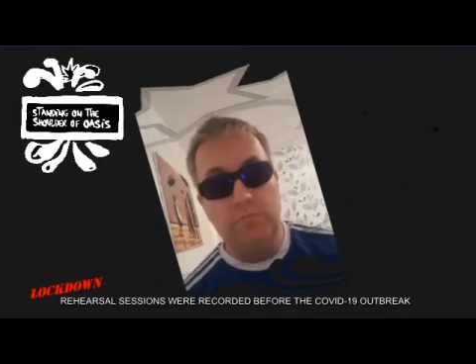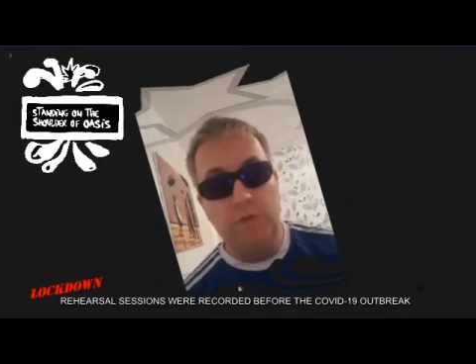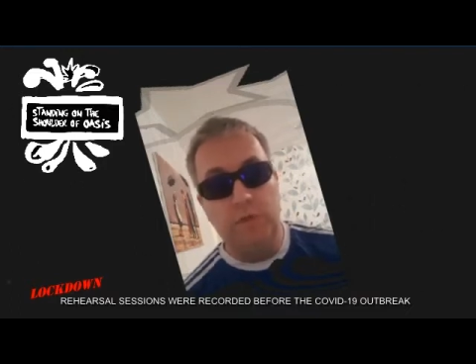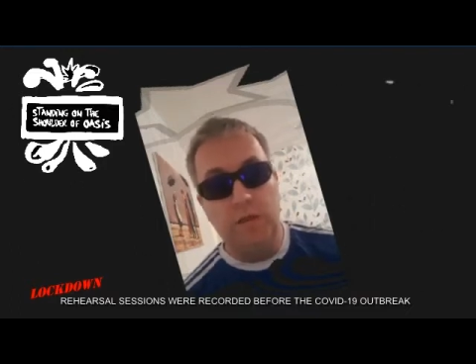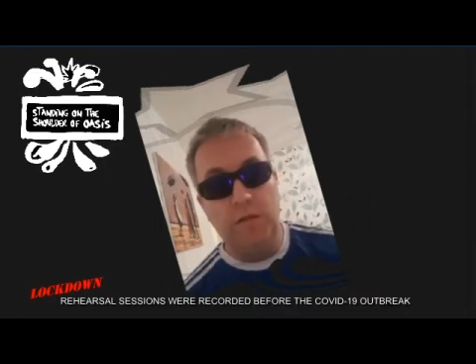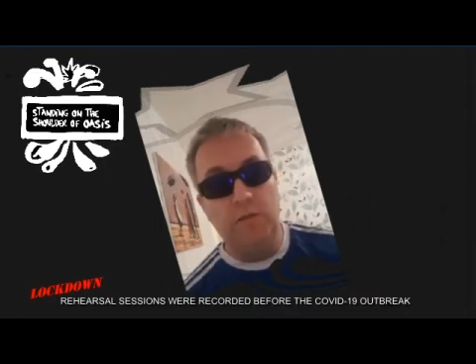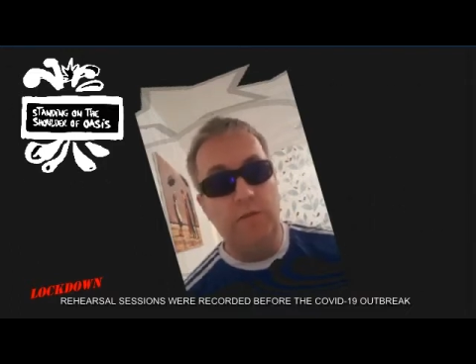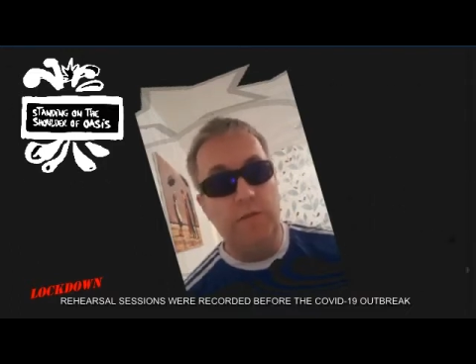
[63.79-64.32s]

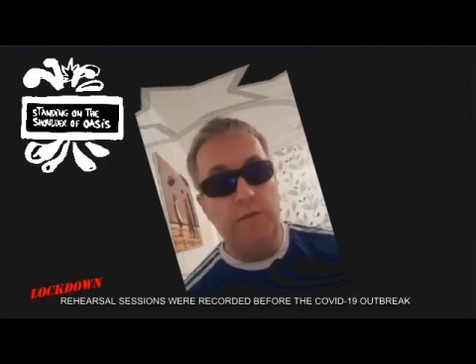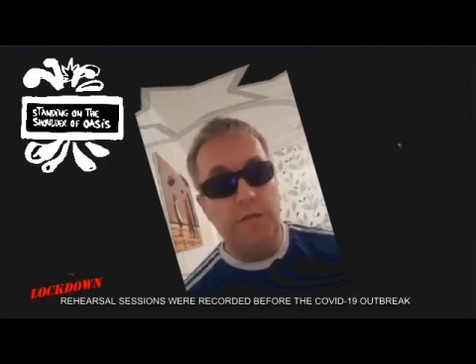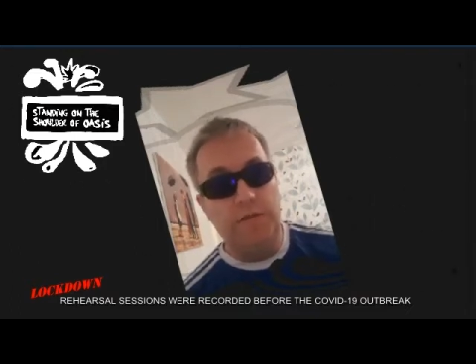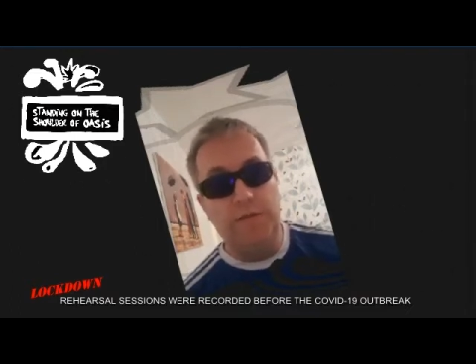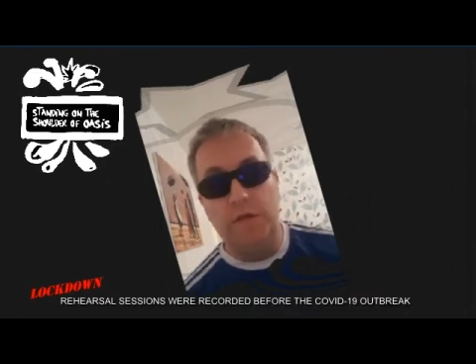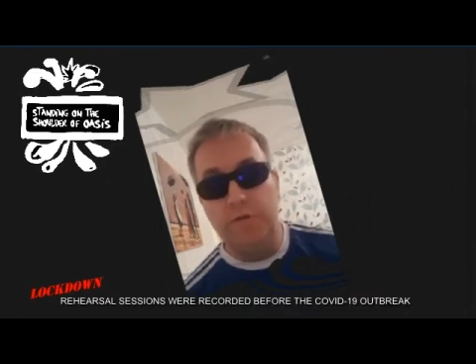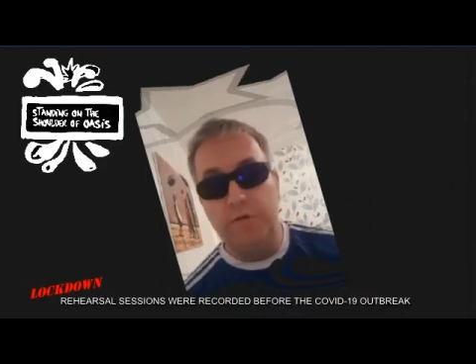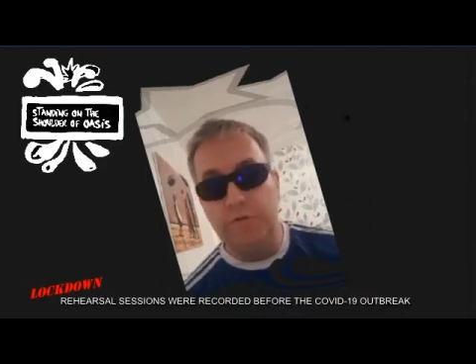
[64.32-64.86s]
and
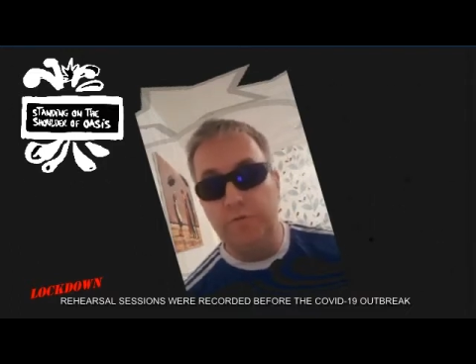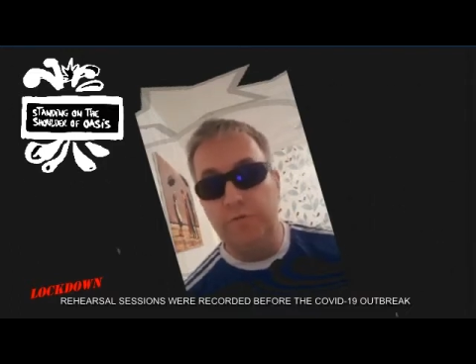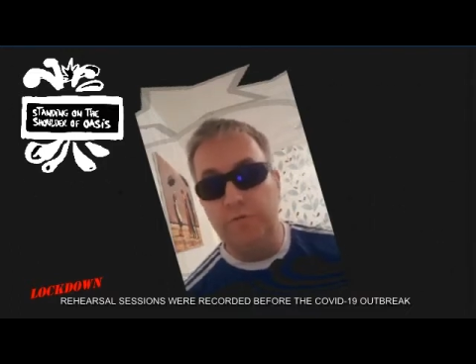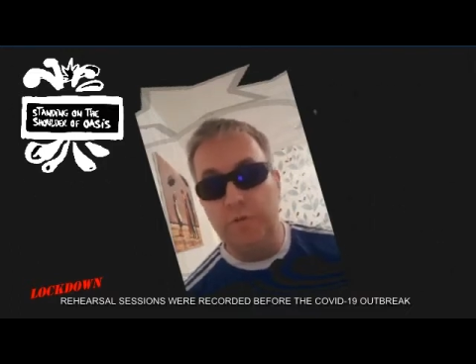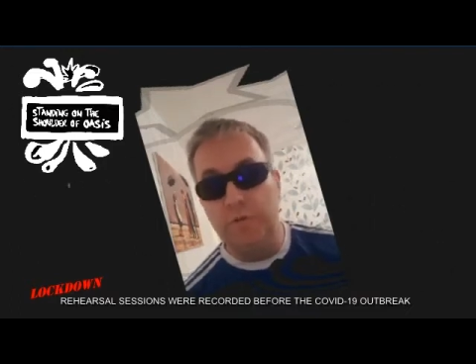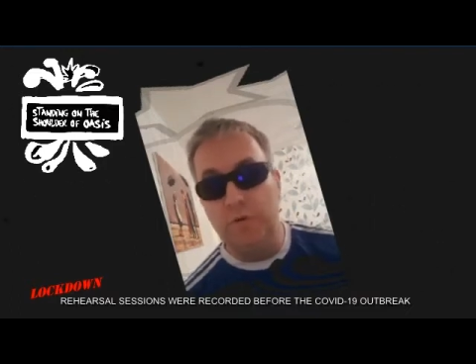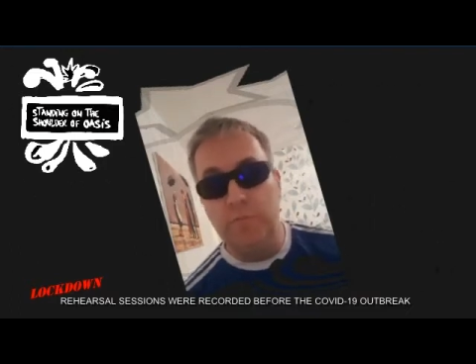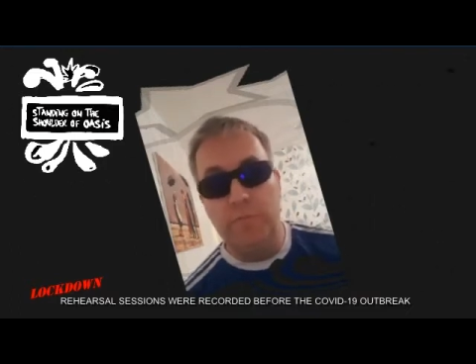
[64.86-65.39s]
these sessions
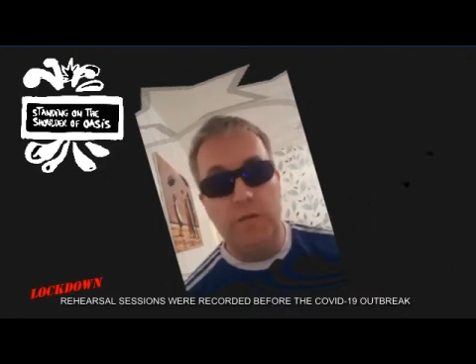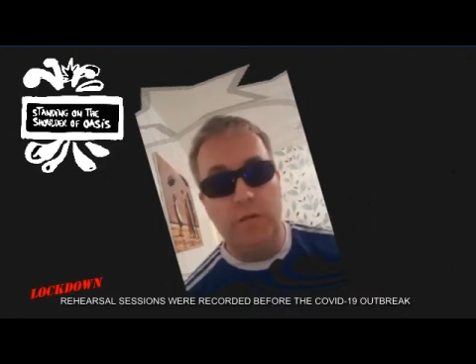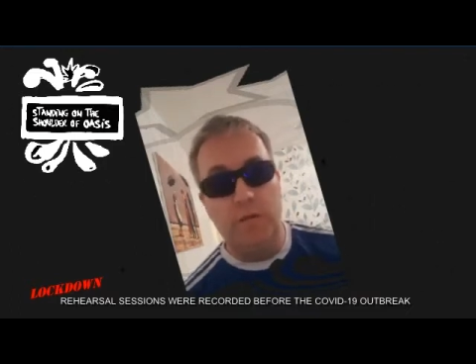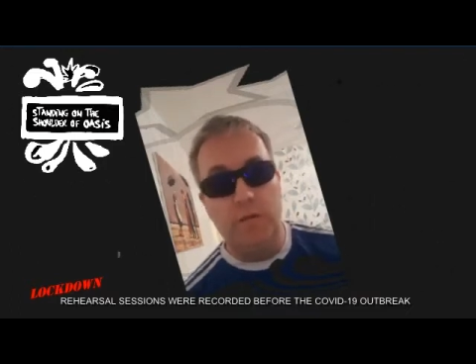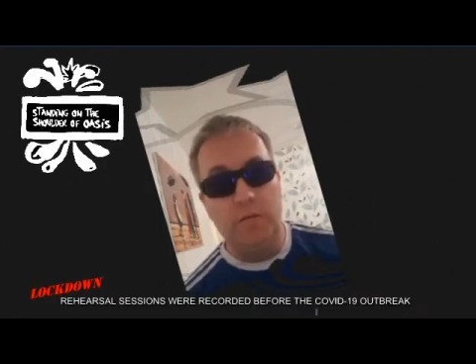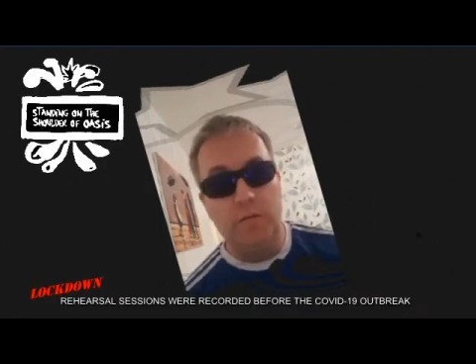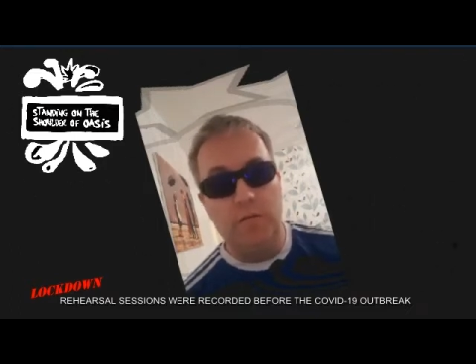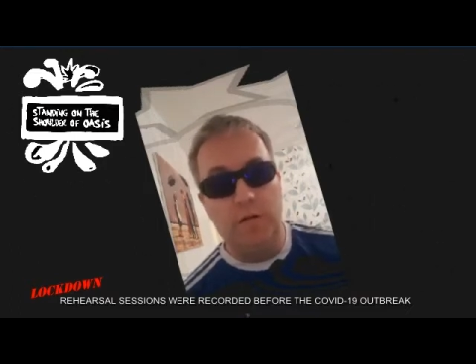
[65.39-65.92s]
are going to
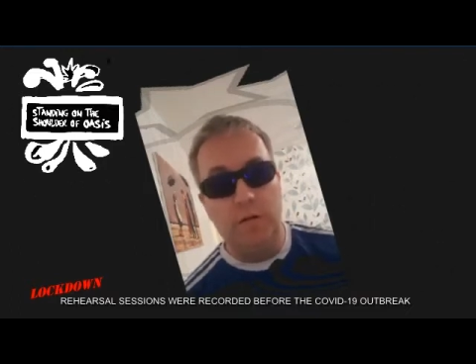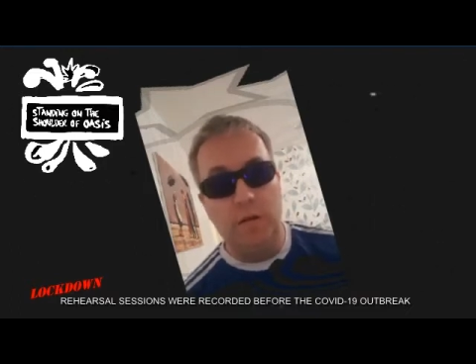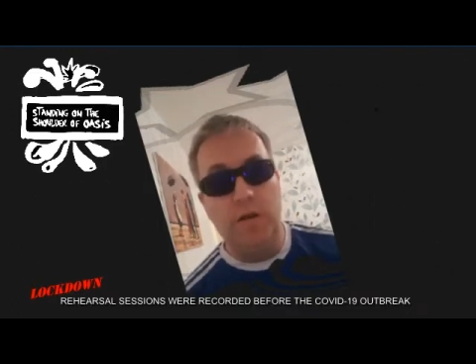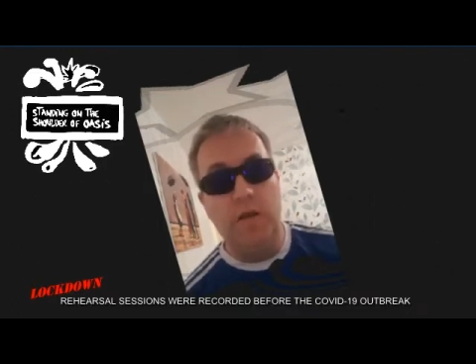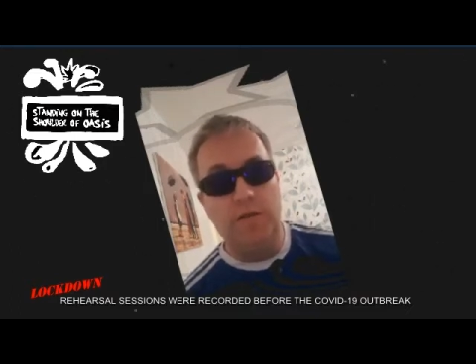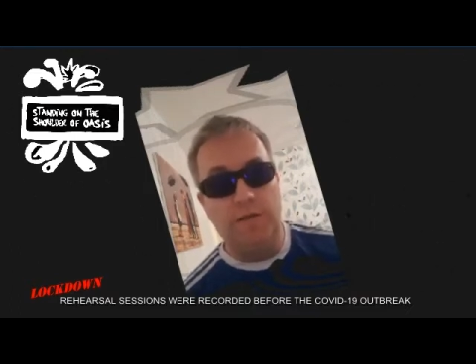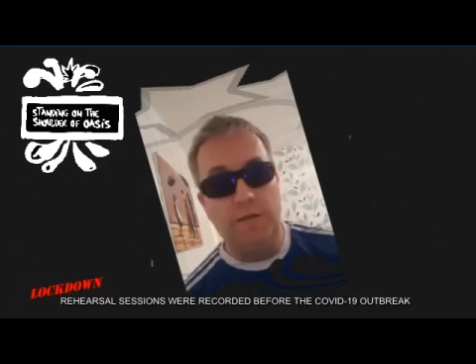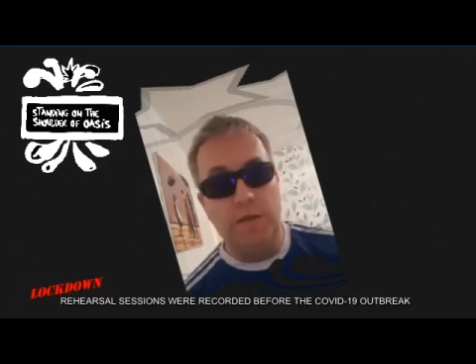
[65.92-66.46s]
be on
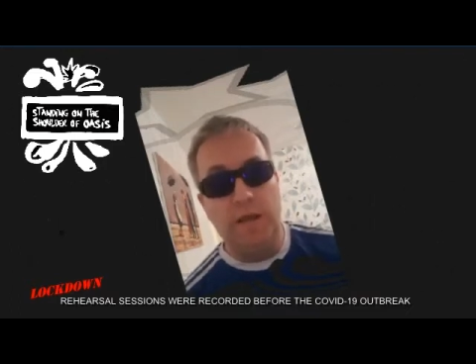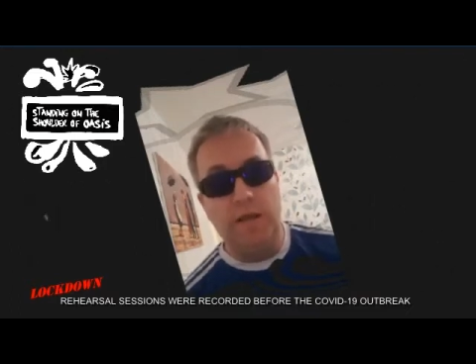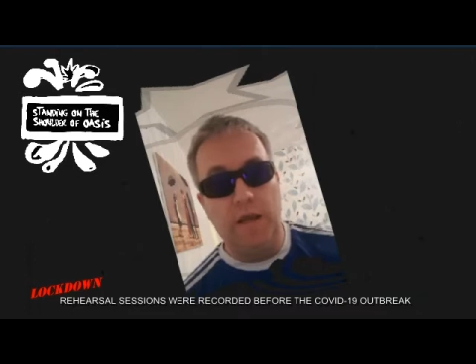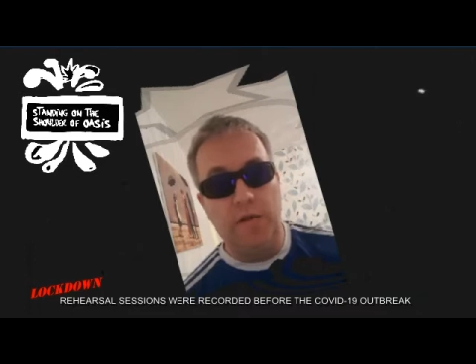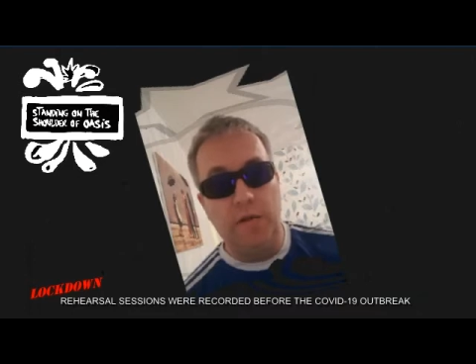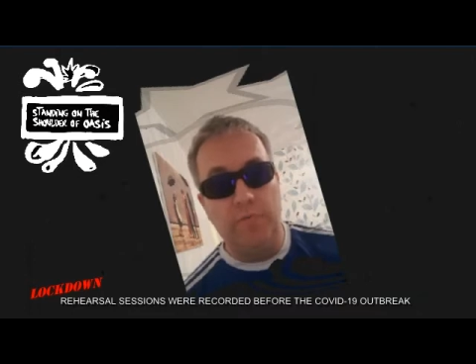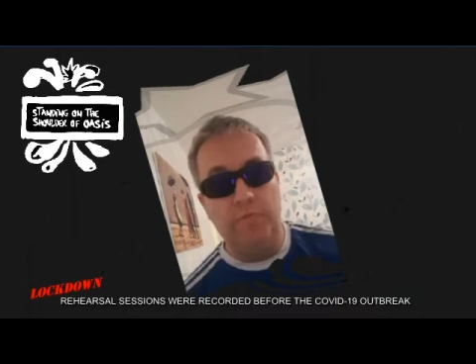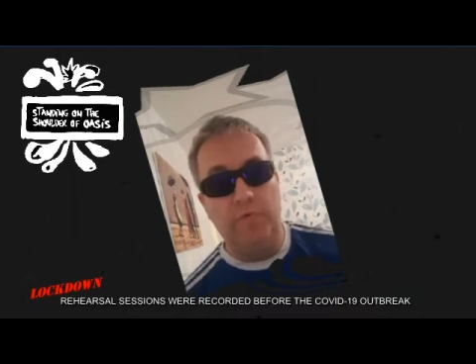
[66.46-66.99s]
our site
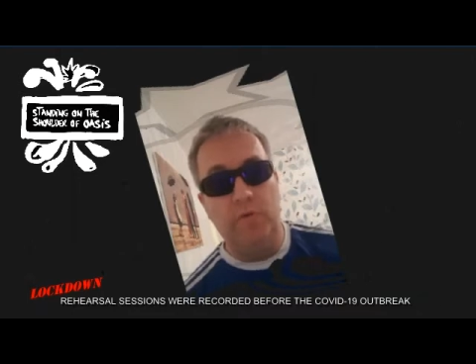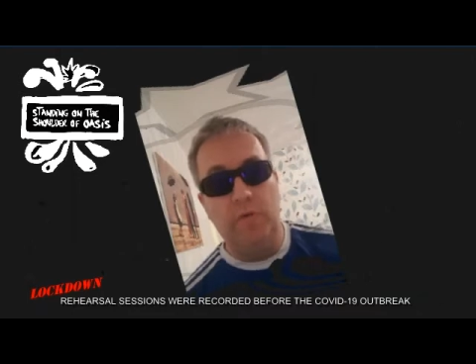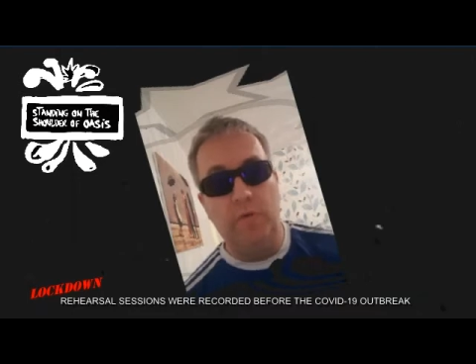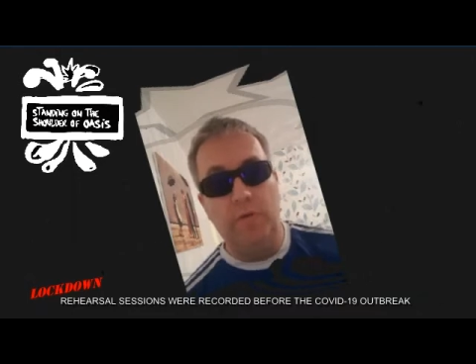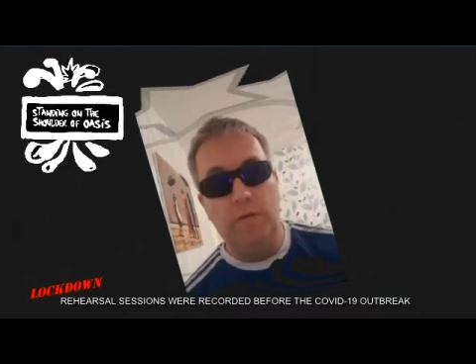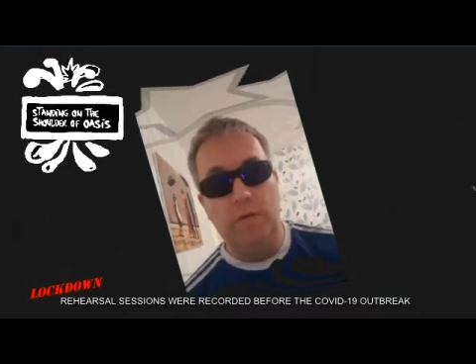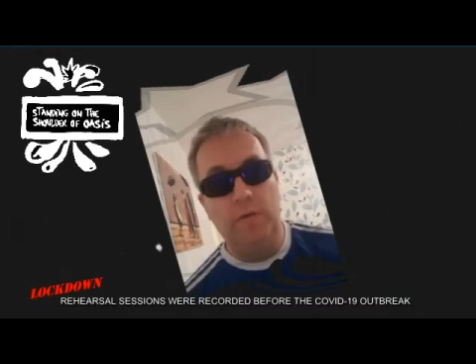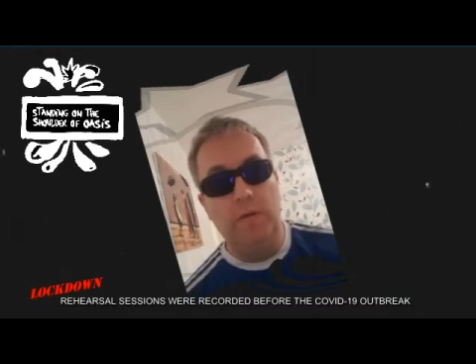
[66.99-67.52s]
now for you.